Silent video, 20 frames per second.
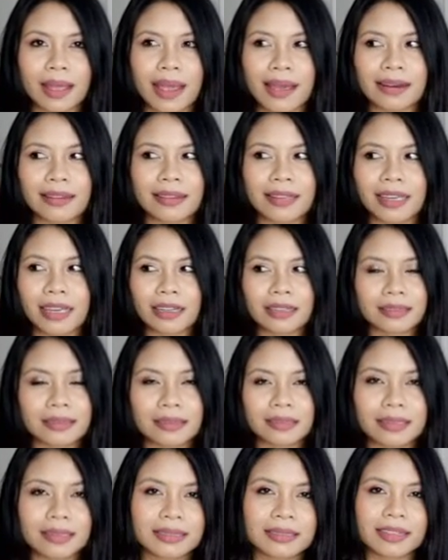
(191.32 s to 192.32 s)
anything
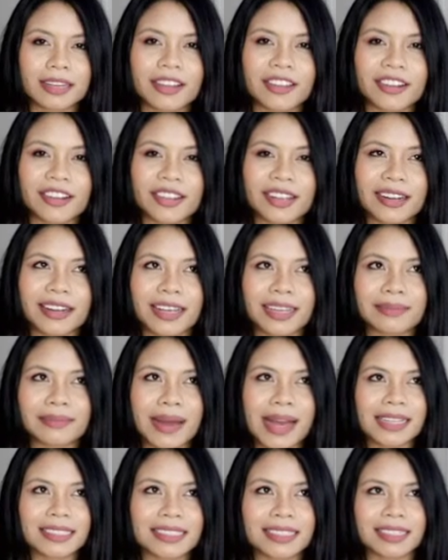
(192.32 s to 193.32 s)
else other than like
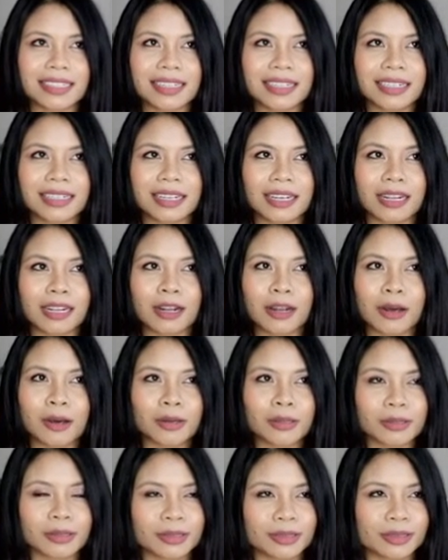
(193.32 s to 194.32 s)
bassinet
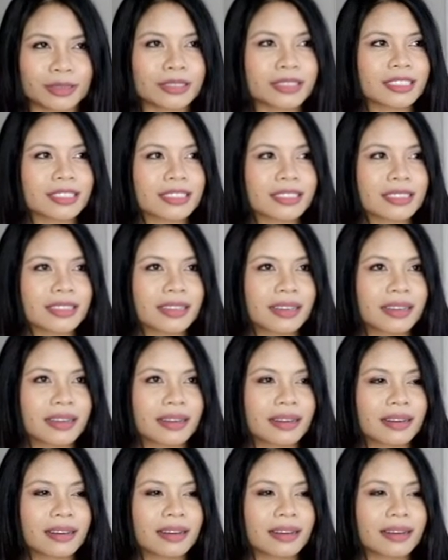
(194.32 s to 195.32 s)
clothes.
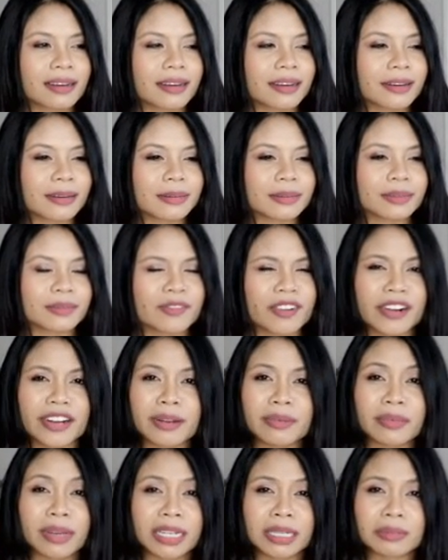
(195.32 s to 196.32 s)

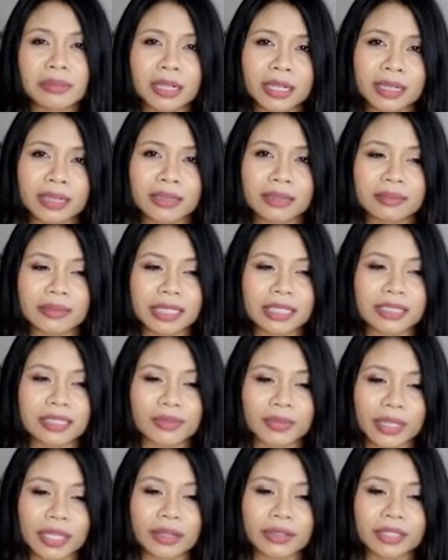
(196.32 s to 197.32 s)
Very minimal, because
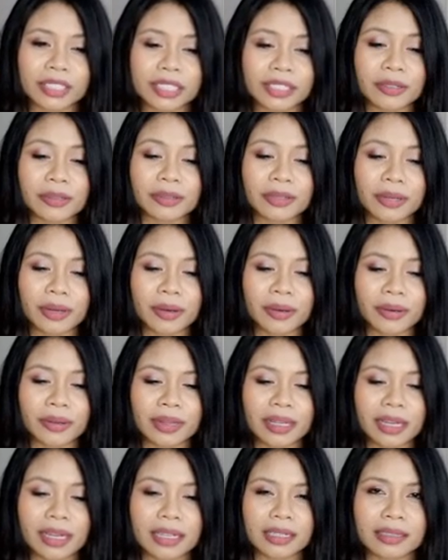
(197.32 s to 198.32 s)
we also know
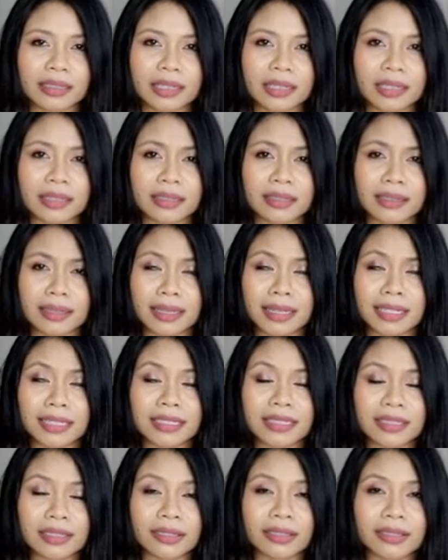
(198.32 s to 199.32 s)
that it
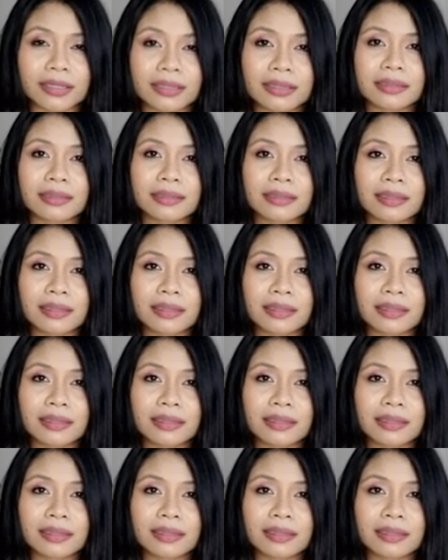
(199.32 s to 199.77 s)
is still